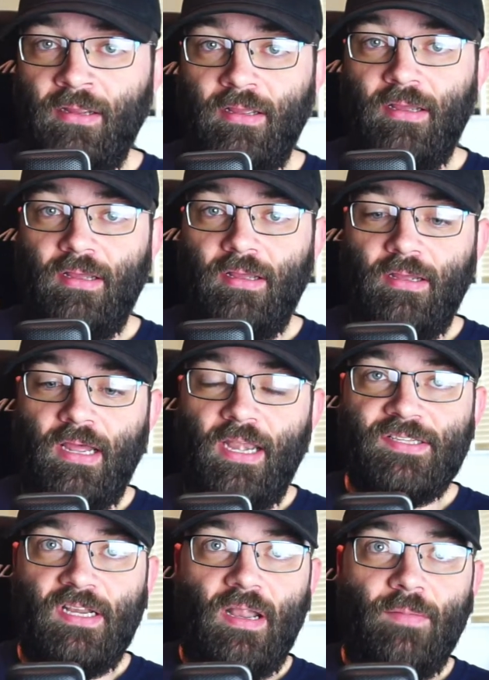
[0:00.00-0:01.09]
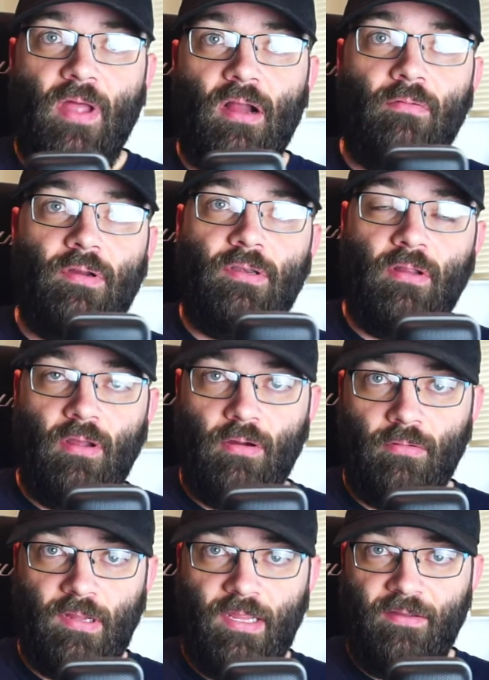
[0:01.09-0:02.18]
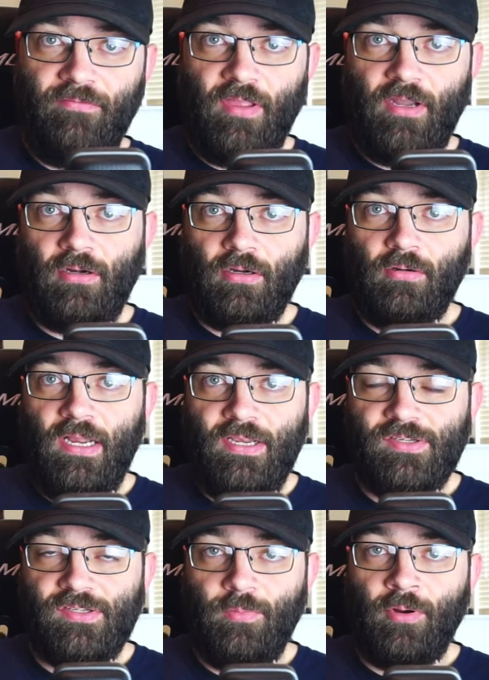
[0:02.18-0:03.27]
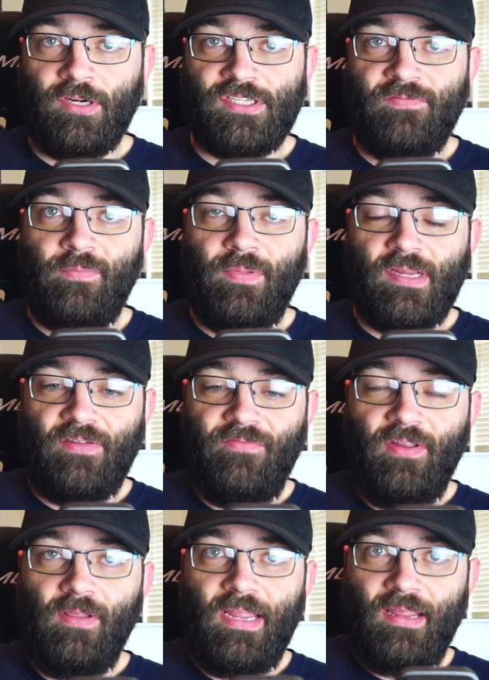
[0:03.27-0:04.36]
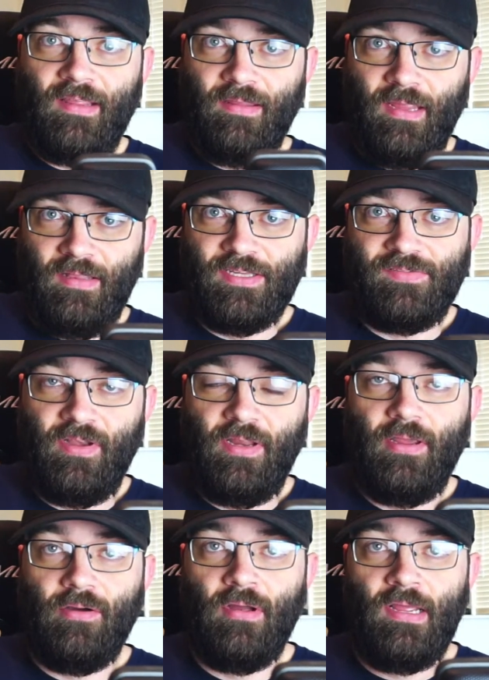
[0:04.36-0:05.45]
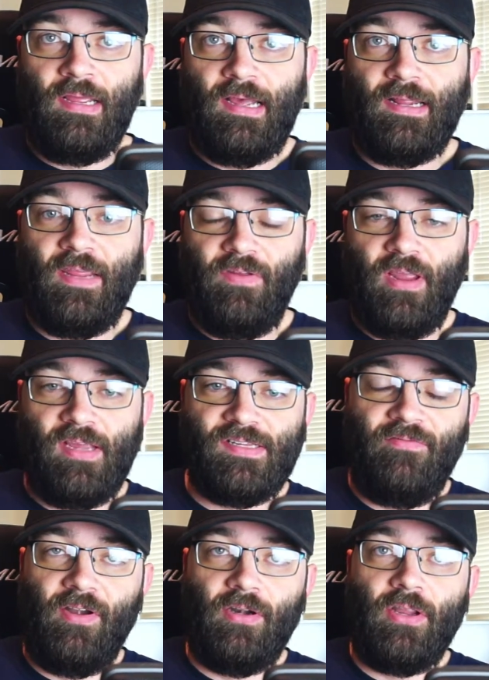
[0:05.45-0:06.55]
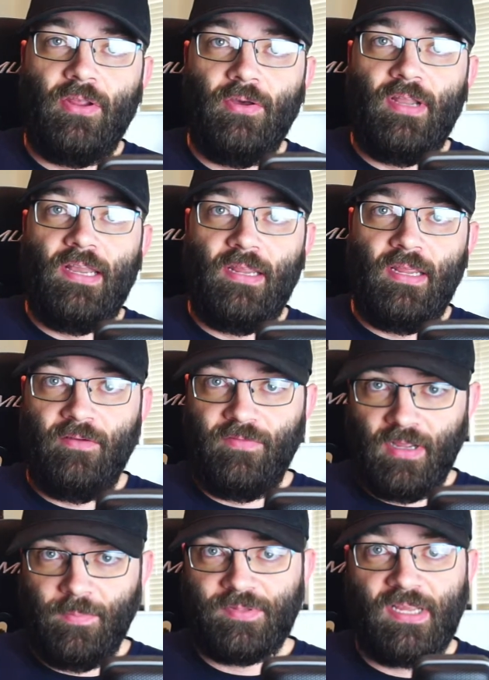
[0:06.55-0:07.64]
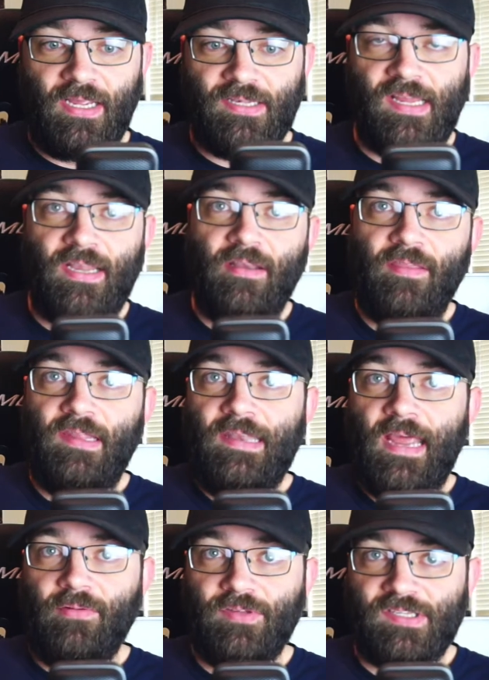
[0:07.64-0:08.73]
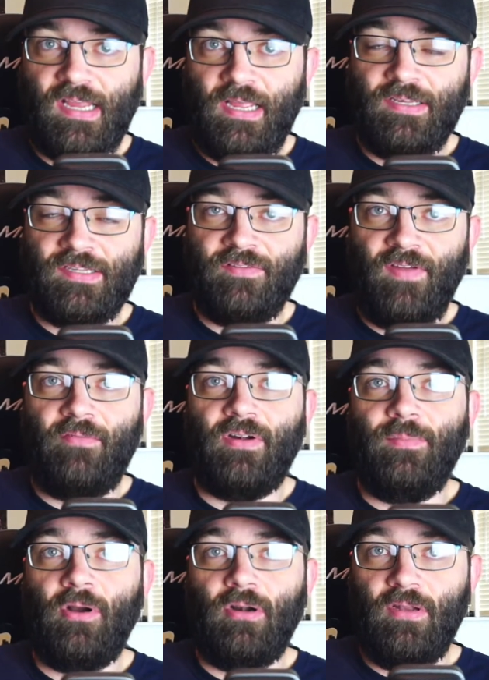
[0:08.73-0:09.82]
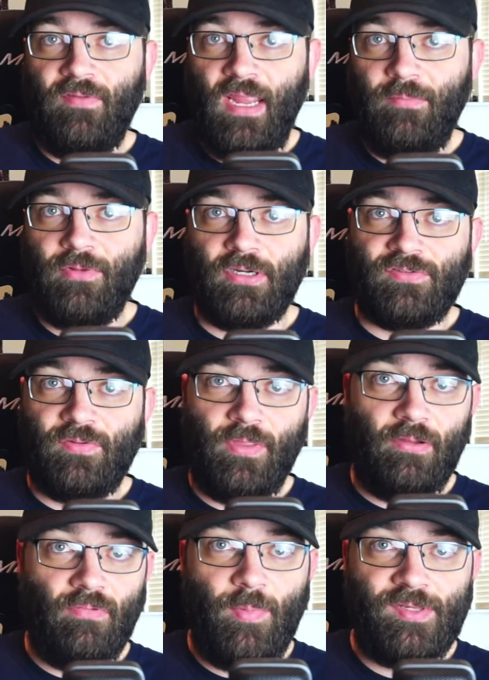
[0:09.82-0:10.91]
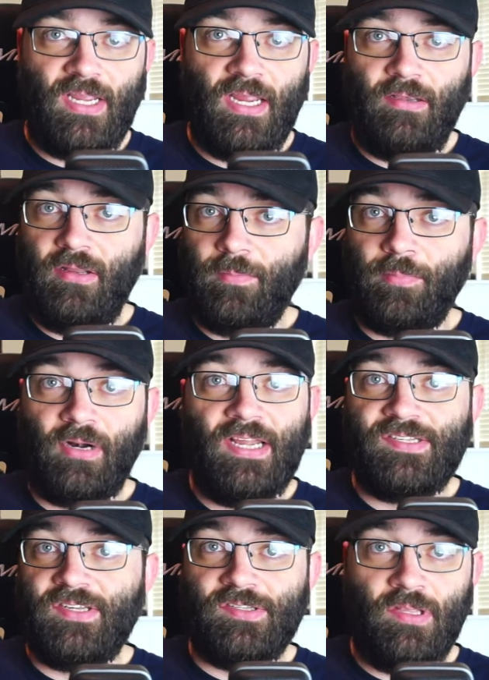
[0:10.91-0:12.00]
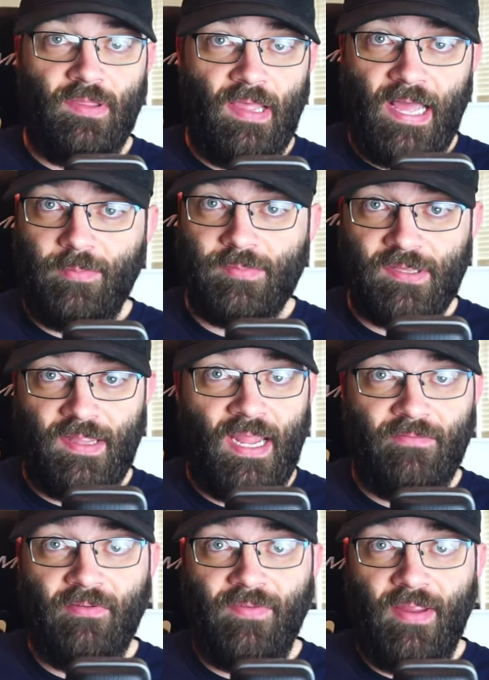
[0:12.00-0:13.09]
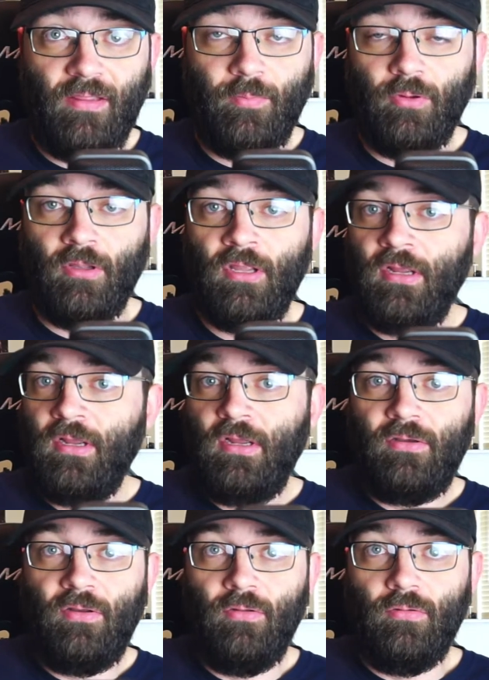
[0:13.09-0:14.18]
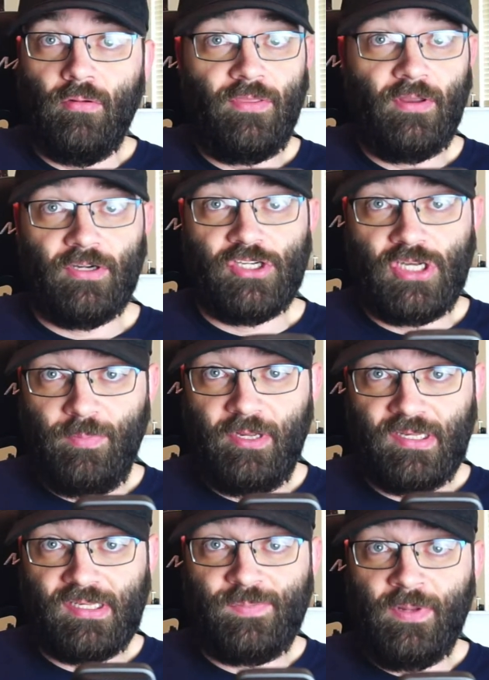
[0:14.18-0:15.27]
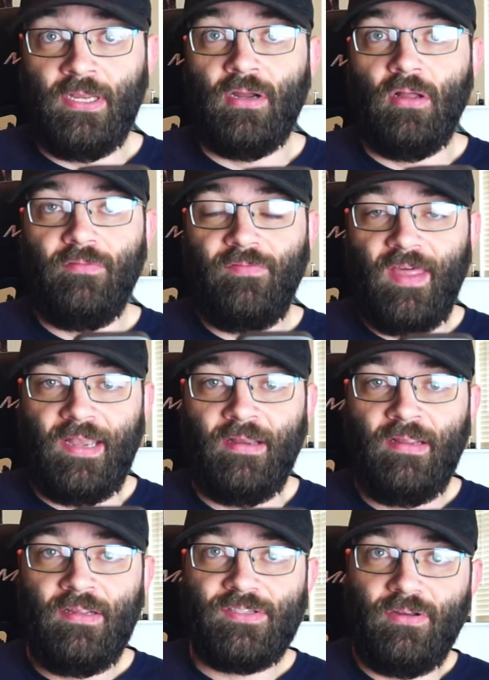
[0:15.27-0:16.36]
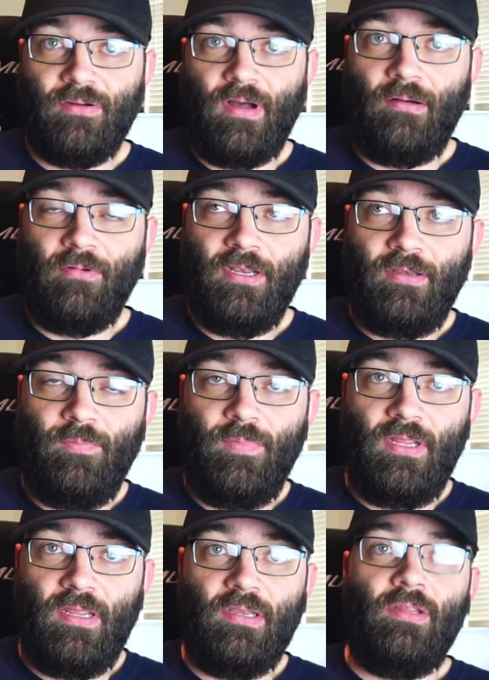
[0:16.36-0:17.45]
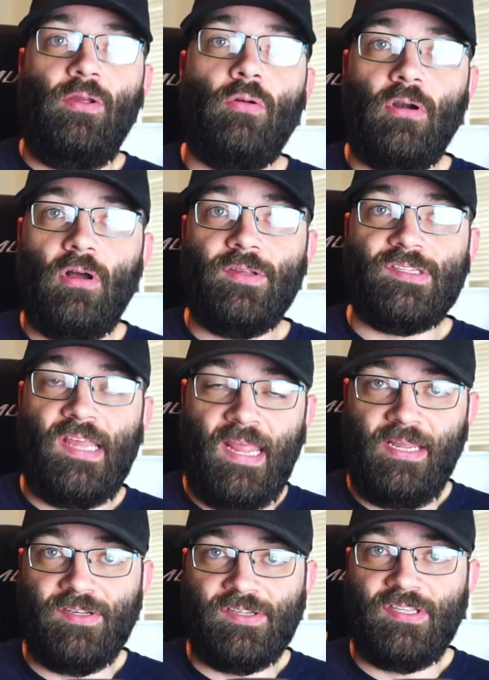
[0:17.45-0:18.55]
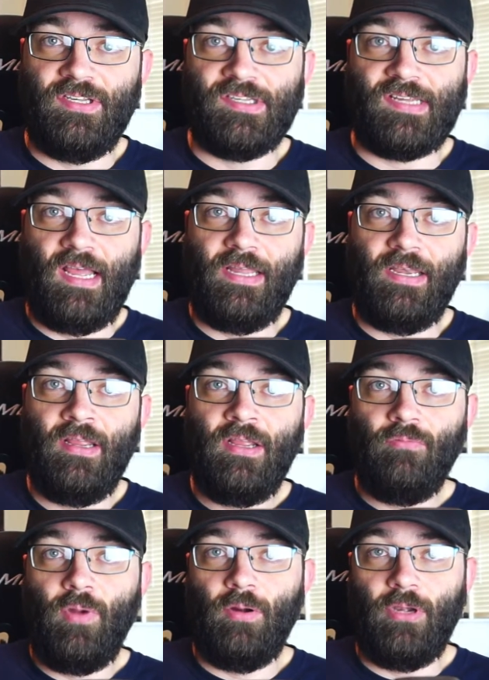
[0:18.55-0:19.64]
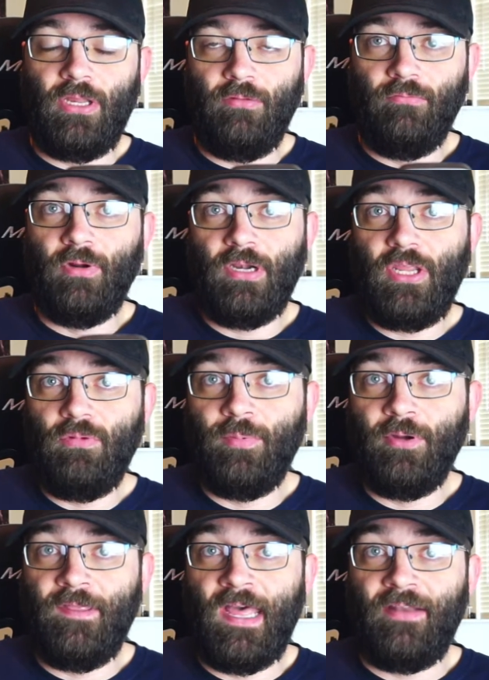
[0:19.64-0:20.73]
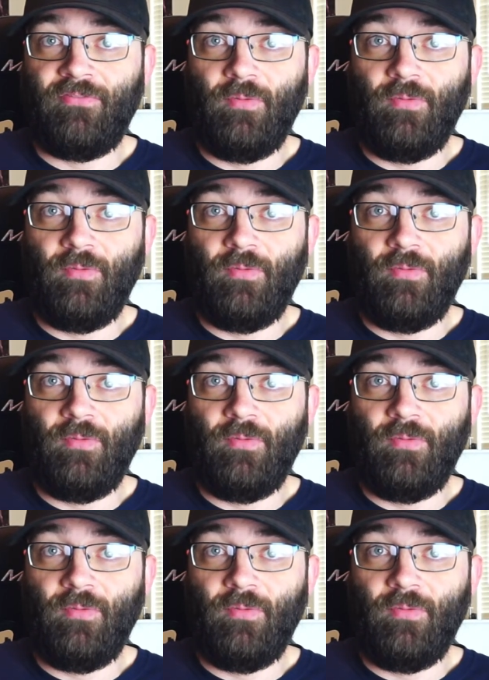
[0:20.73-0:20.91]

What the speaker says: I decided I'm not going to go give letter grades to parts of it, because I feel like in this video, I give you guys a very good idea of the upsides and the downsides of every part of Game Nerdz, from the website to the prices to the items that they have available to their shipping speed, all of that. So I want it to be in your all's hands to decide where you would put that.